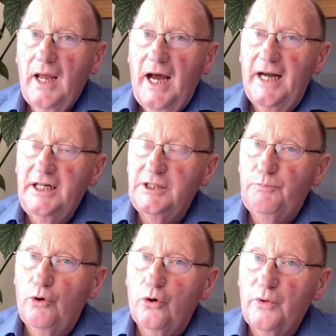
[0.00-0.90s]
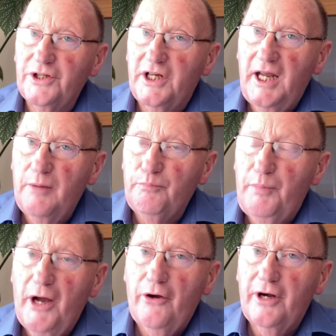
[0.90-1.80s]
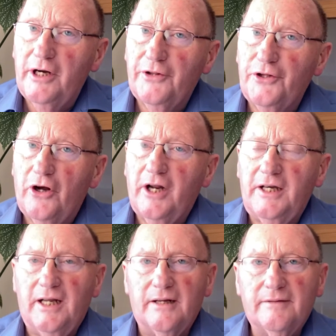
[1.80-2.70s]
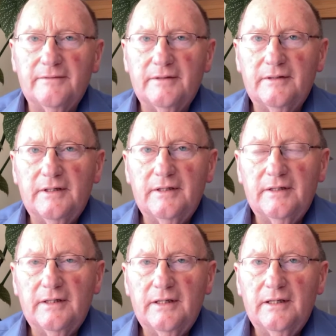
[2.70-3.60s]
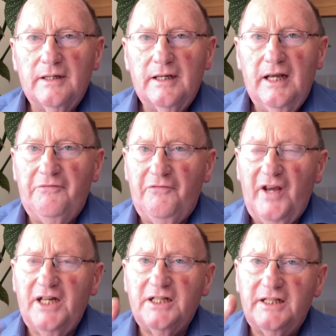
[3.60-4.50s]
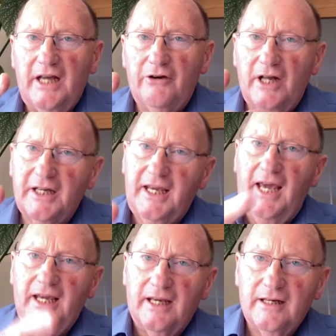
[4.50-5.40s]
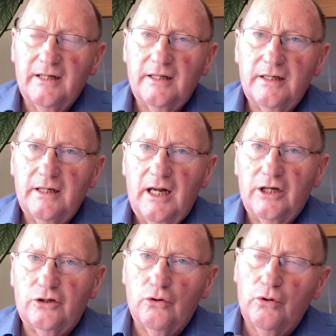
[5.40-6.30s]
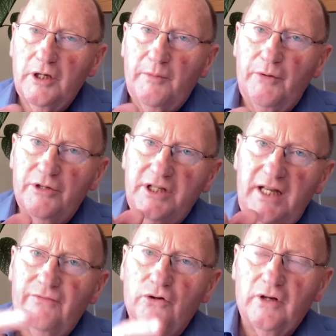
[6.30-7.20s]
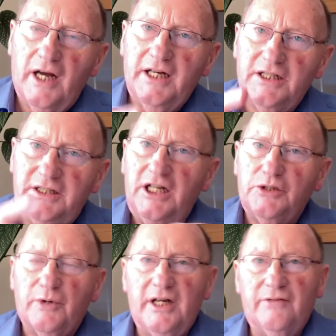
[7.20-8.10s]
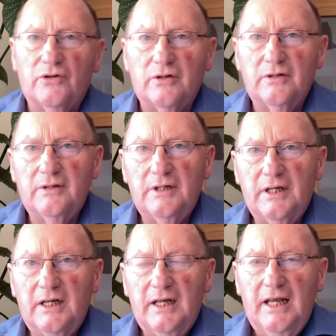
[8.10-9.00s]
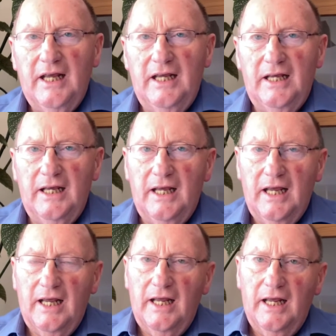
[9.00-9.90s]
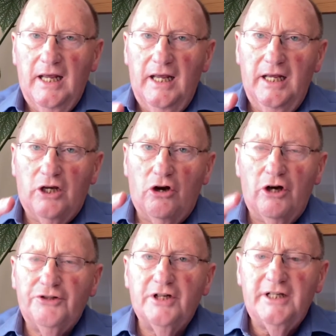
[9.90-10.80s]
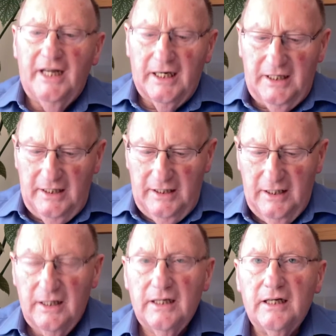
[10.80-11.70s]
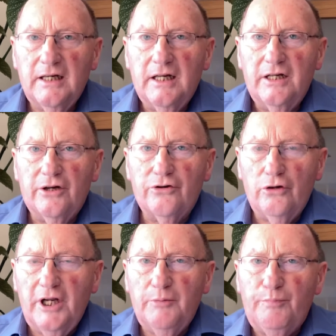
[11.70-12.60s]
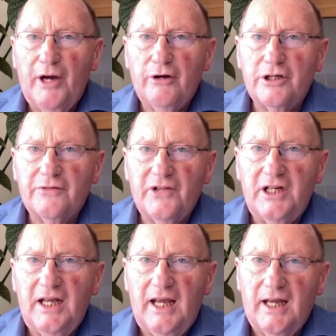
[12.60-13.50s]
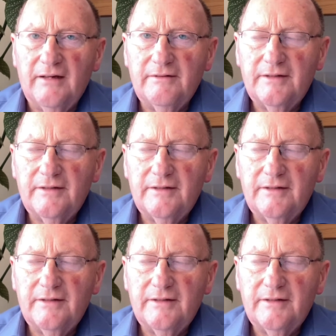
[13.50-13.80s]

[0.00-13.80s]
And he spoke with great power and authority. He faced down a king and told him he was evil and his deeds were evil. He contradicted the ruling powers of the day.